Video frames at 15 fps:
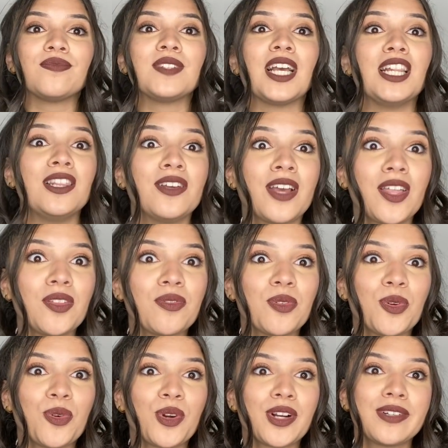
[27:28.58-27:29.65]
look at the
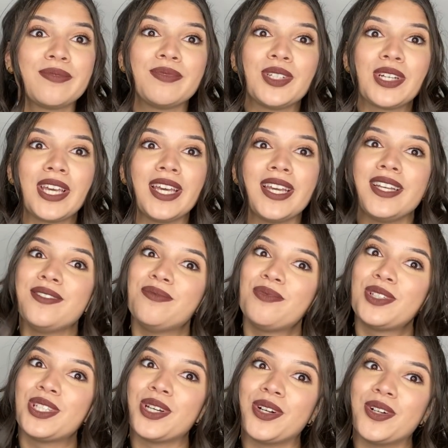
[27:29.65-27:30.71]
floor, okay?
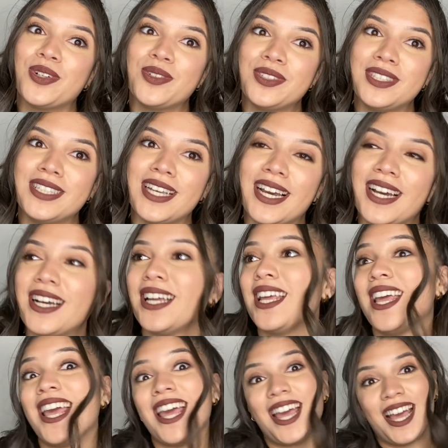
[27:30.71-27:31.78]
So, yeah.
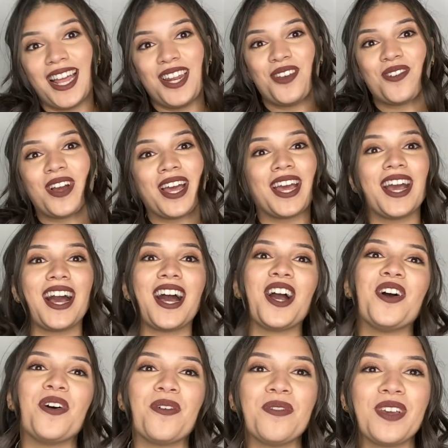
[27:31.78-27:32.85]
Anyway,
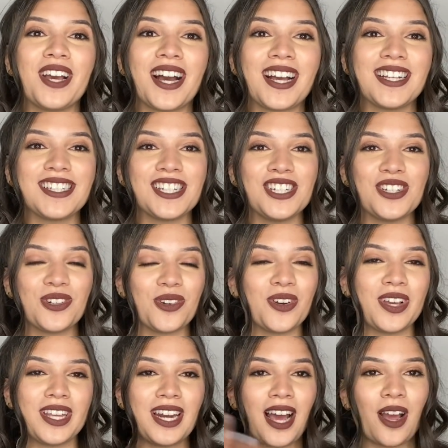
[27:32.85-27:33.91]
I hope you guys
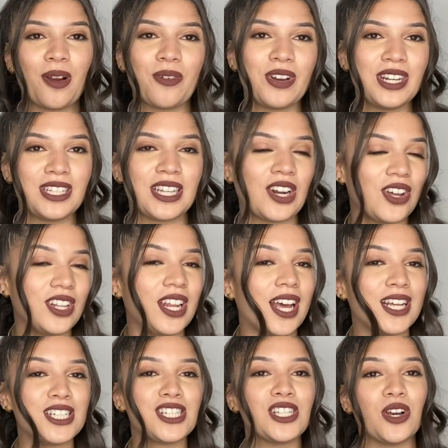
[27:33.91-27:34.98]
enjoyed. I already said all
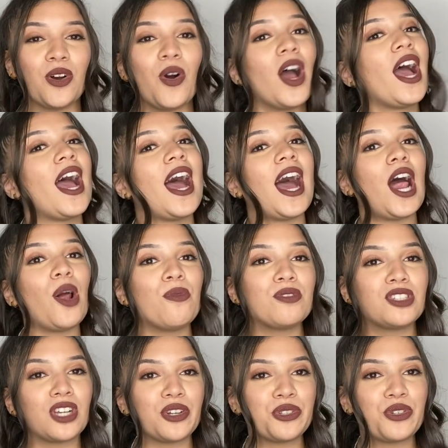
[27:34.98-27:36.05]
that. So, I will
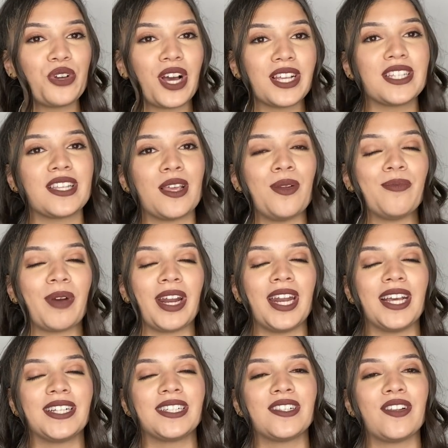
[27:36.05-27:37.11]
talk to you guys in my
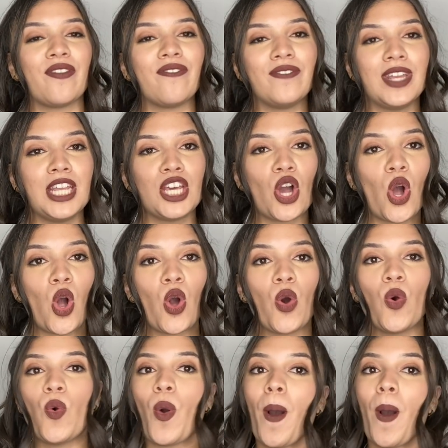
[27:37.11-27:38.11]
next video.